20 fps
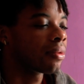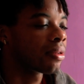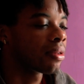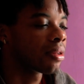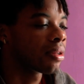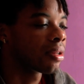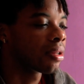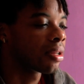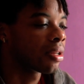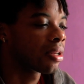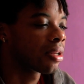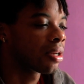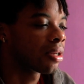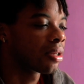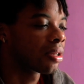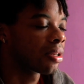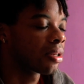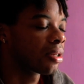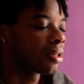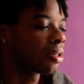
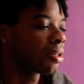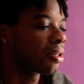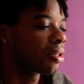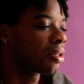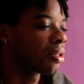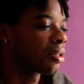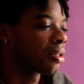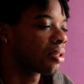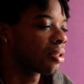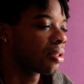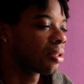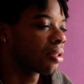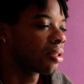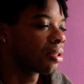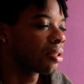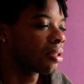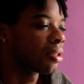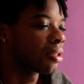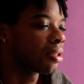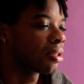
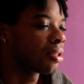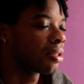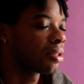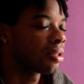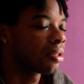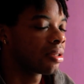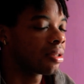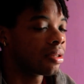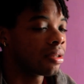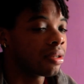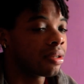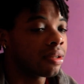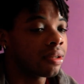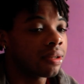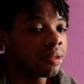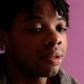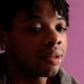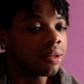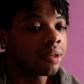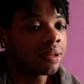
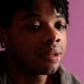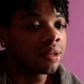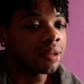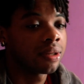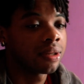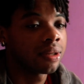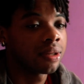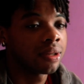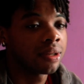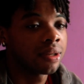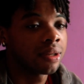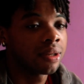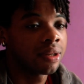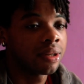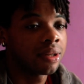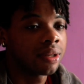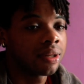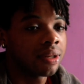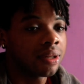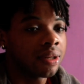
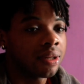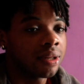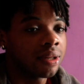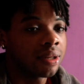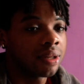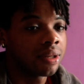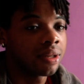[no speech]